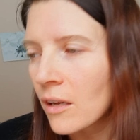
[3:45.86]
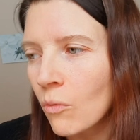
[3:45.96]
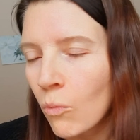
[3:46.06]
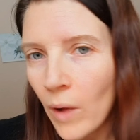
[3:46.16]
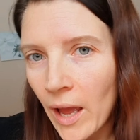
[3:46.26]

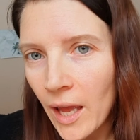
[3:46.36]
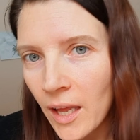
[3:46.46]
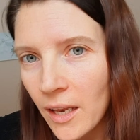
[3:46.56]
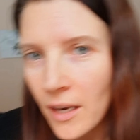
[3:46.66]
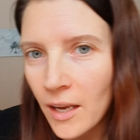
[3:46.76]

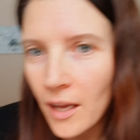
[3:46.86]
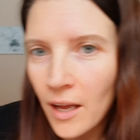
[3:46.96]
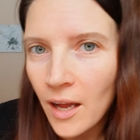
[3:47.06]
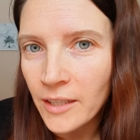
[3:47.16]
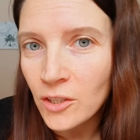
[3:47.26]
when
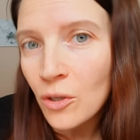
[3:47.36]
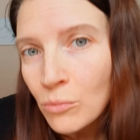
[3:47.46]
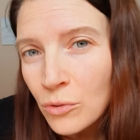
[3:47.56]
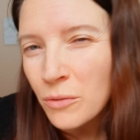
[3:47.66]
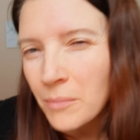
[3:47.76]
I
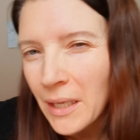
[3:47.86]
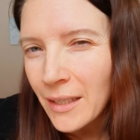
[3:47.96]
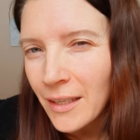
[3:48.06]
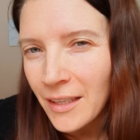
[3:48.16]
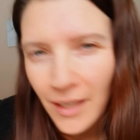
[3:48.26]
don't do meat
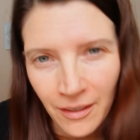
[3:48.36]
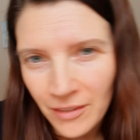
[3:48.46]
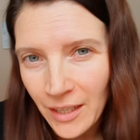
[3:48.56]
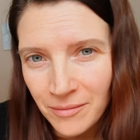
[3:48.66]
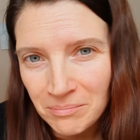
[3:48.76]
in the
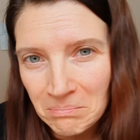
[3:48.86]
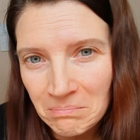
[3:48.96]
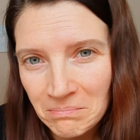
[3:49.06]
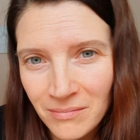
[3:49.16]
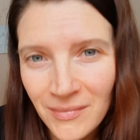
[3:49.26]
evening
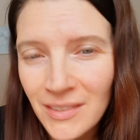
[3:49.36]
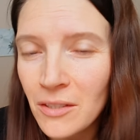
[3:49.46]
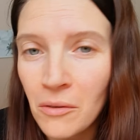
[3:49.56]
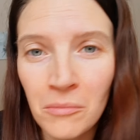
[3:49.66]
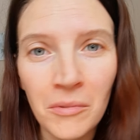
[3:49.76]

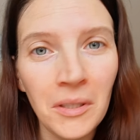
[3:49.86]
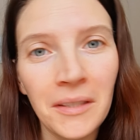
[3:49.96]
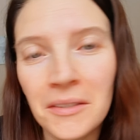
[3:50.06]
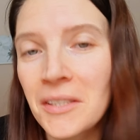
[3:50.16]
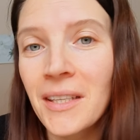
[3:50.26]
don't really
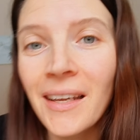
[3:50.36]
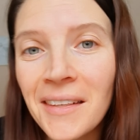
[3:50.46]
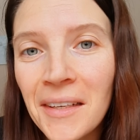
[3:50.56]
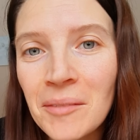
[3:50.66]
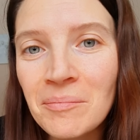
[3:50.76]
understand
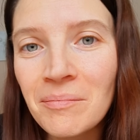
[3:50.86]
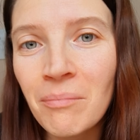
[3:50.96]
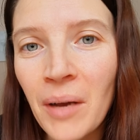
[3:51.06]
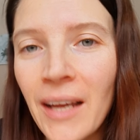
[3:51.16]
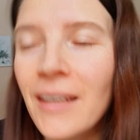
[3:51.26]
it,
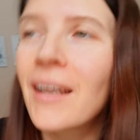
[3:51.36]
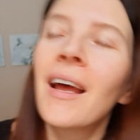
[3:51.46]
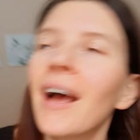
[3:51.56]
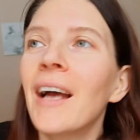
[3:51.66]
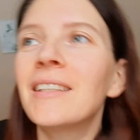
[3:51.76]
but
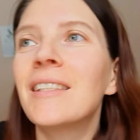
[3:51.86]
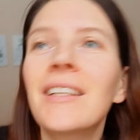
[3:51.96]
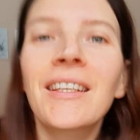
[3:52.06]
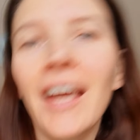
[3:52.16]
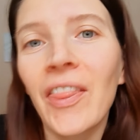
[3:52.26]
I
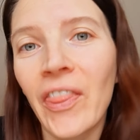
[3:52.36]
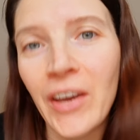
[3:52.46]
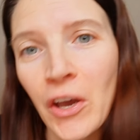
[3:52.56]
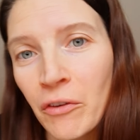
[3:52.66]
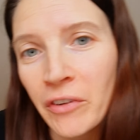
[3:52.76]
did get the
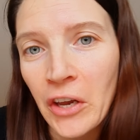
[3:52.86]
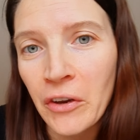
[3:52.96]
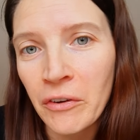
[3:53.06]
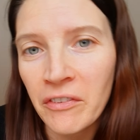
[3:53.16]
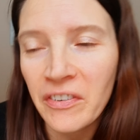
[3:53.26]
Cove
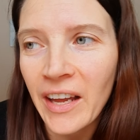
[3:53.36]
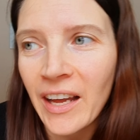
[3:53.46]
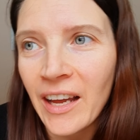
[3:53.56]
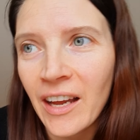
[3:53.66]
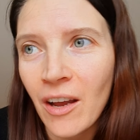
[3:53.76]
Cove
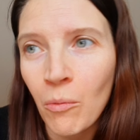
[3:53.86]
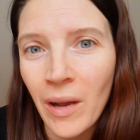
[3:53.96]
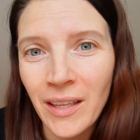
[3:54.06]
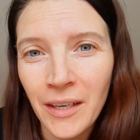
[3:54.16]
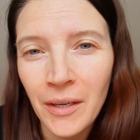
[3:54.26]
uh, a
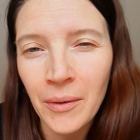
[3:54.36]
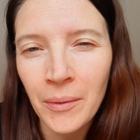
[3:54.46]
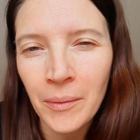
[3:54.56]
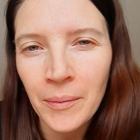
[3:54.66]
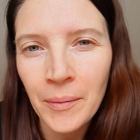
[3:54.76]
while
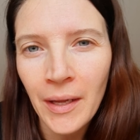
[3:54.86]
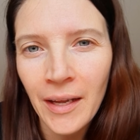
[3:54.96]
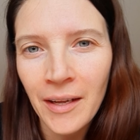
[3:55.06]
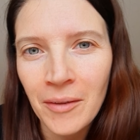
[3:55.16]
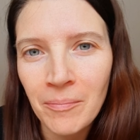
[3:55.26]
ago.
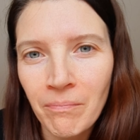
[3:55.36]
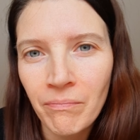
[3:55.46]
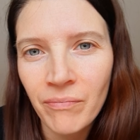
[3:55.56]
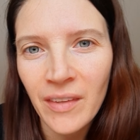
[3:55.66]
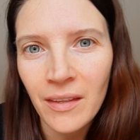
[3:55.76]
Um,
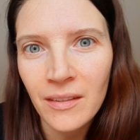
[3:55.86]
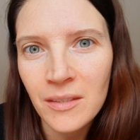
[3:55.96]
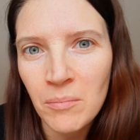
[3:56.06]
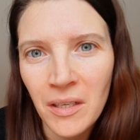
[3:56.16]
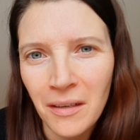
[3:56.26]
it's
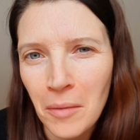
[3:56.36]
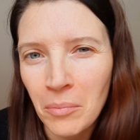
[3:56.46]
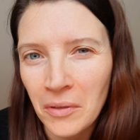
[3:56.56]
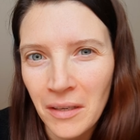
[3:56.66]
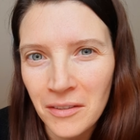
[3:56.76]
been a
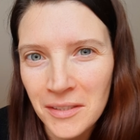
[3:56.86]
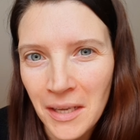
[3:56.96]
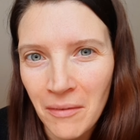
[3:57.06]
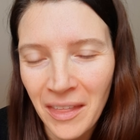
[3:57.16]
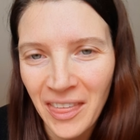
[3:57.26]
couple years
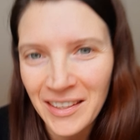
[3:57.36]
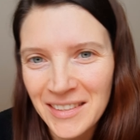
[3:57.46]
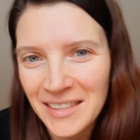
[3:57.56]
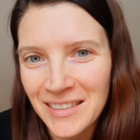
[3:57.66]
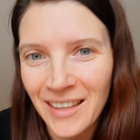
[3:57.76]
now, I think,
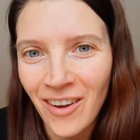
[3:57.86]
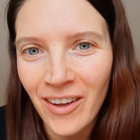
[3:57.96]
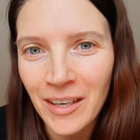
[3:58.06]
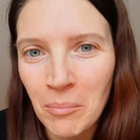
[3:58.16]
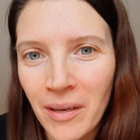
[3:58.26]
since I
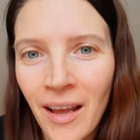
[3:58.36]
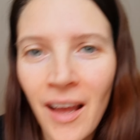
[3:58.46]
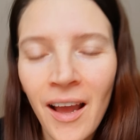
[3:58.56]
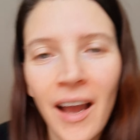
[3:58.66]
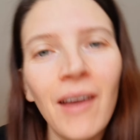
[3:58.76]
got it, but
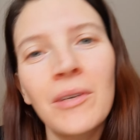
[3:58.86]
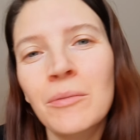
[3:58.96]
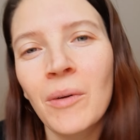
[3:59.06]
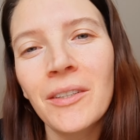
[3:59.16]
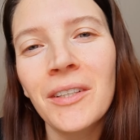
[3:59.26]
I always
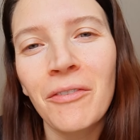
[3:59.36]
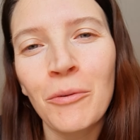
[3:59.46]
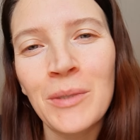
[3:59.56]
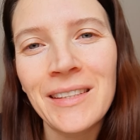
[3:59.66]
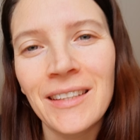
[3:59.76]
wondered if it
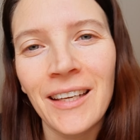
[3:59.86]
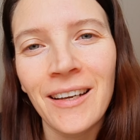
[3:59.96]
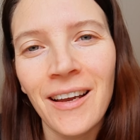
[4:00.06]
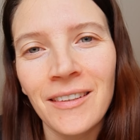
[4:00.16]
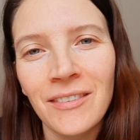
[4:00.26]
wasn't like
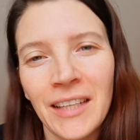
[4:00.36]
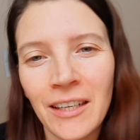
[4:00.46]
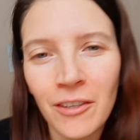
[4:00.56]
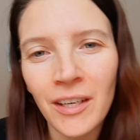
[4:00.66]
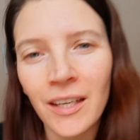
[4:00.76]
kind of
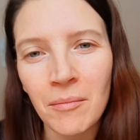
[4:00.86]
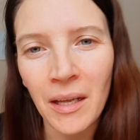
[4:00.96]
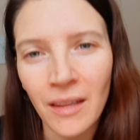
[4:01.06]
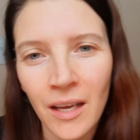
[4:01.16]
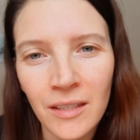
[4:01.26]
lingering in my
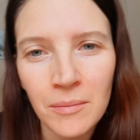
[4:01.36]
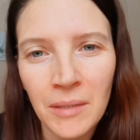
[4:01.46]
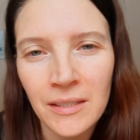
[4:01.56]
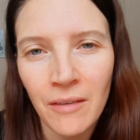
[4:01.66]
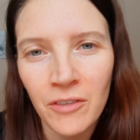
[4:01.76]
lungs
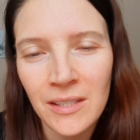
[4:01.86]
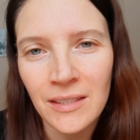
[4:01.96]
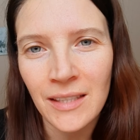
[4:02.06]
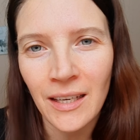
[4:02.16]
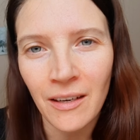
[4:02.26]
because ever
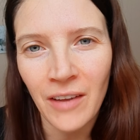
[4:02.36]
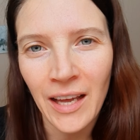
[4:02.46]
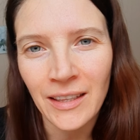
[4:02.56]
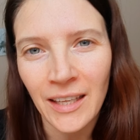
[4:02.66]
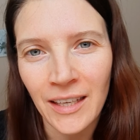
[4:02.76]
since then I've
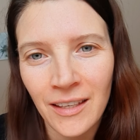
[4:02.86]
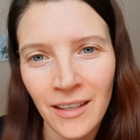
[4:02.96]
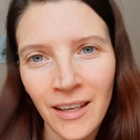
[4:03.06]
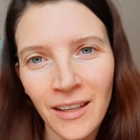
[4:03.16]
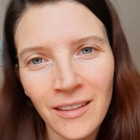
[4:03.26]
had like
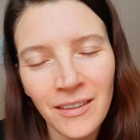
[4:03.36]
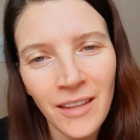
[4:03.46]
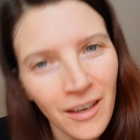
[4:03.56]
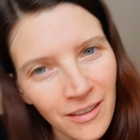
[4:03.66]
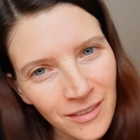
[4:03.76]

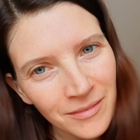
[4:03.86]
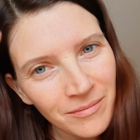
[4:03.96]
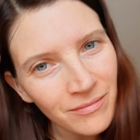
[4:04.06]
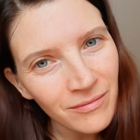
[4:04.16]
lung